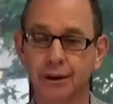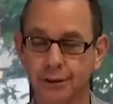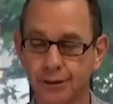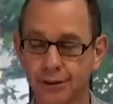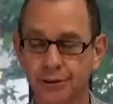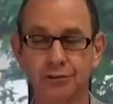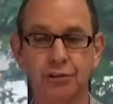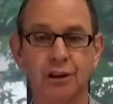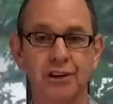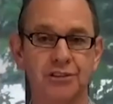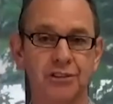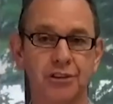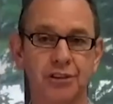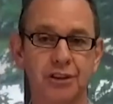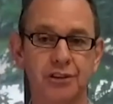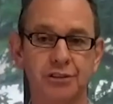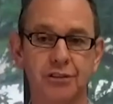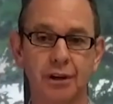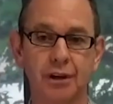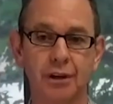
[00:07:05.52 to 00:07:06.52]
the
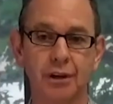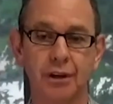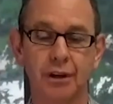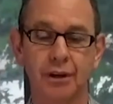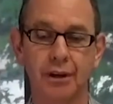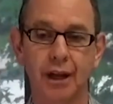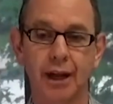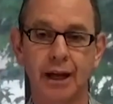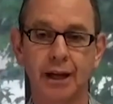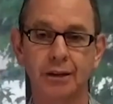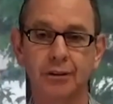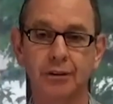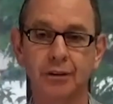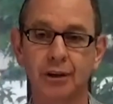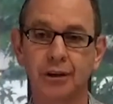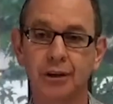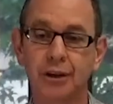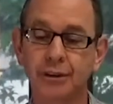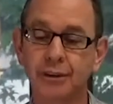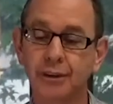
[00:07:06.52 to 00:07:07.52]
trustees. And
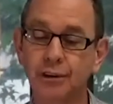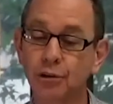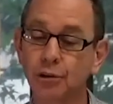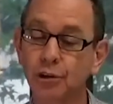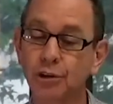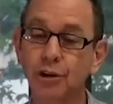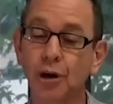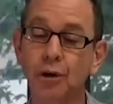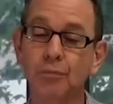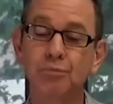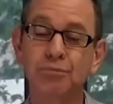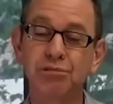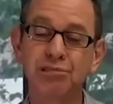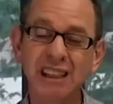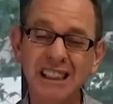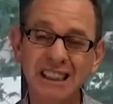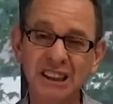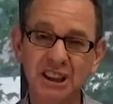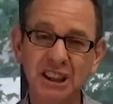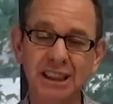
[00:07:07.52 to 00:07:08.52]
you are not
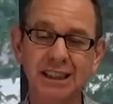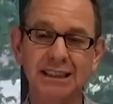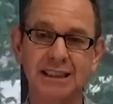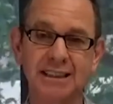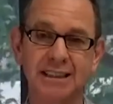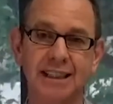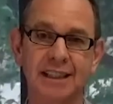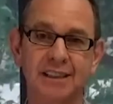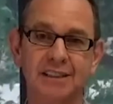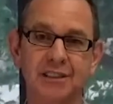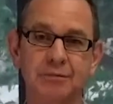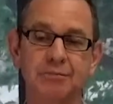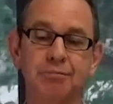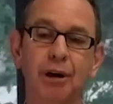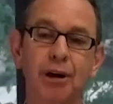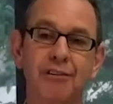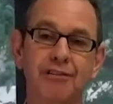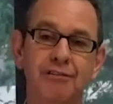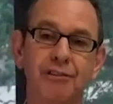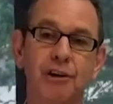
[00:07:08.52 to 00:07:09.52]
breaching SIS
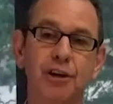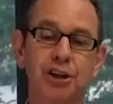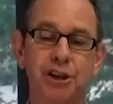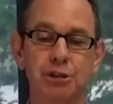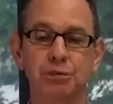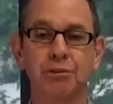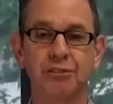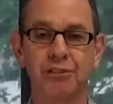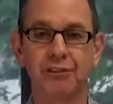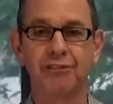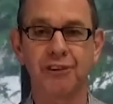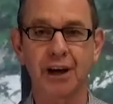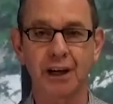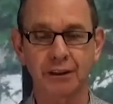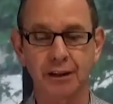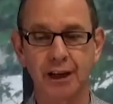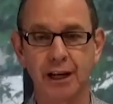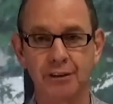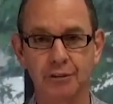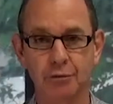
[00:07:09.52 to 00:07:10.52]
by virtue of the fact
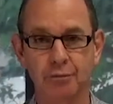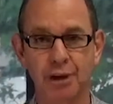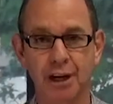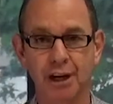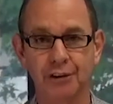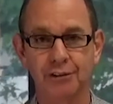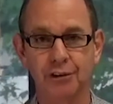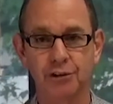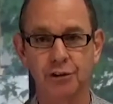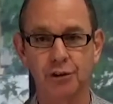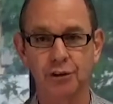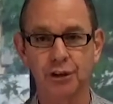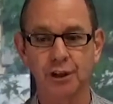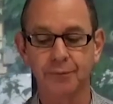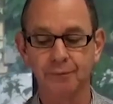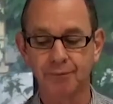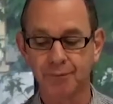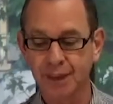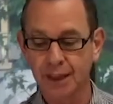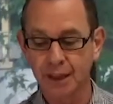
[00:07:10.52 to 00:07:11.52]
they have a power of attorney.
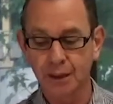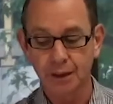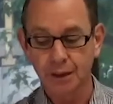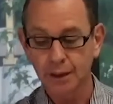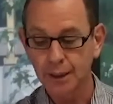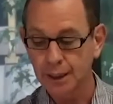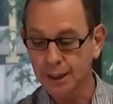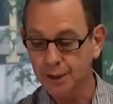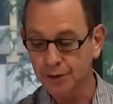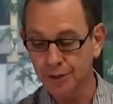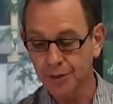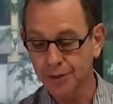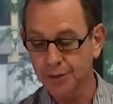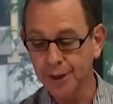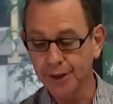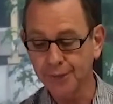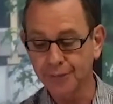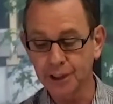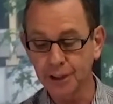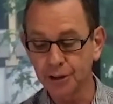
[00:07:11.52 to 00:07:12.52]
In
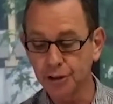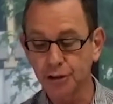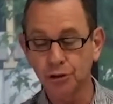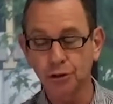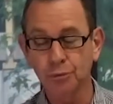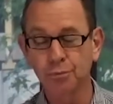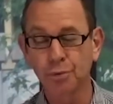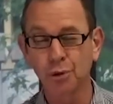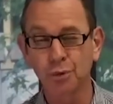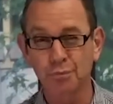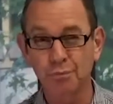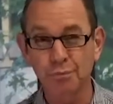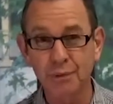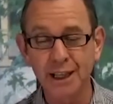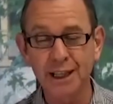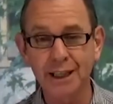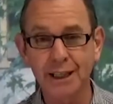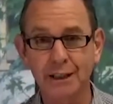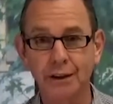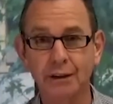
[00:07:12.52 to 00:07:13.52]
theory, you could put
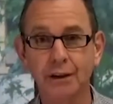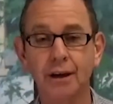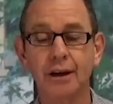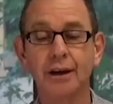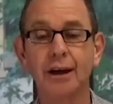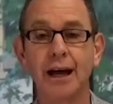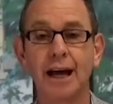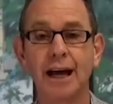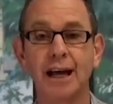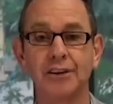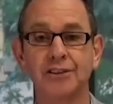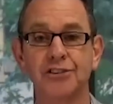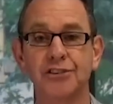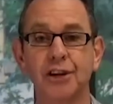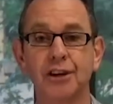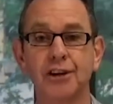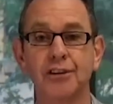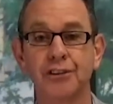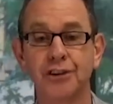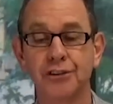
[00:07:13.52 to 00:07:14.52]
me in as
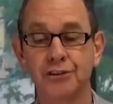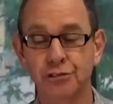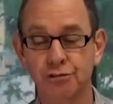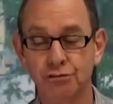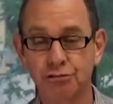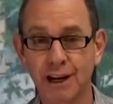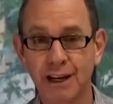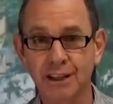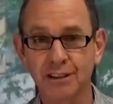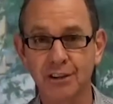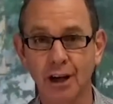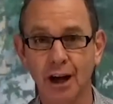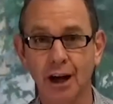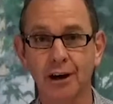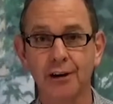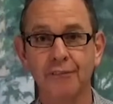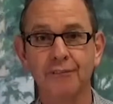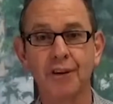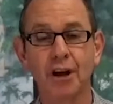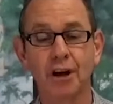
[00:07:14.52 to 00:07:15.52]
the director
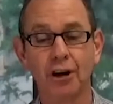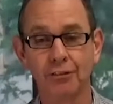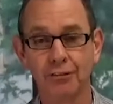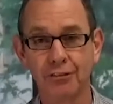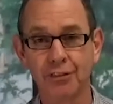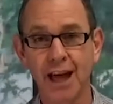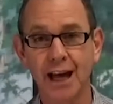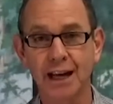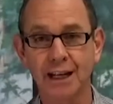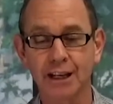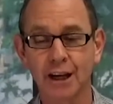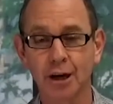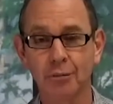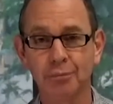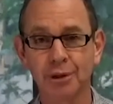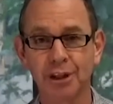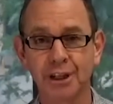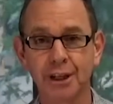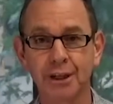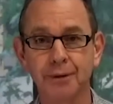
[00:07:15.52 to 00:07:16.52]
of that
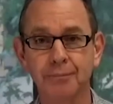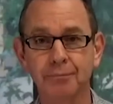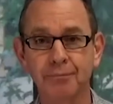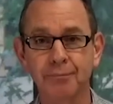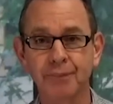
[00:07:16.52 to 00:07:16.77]
company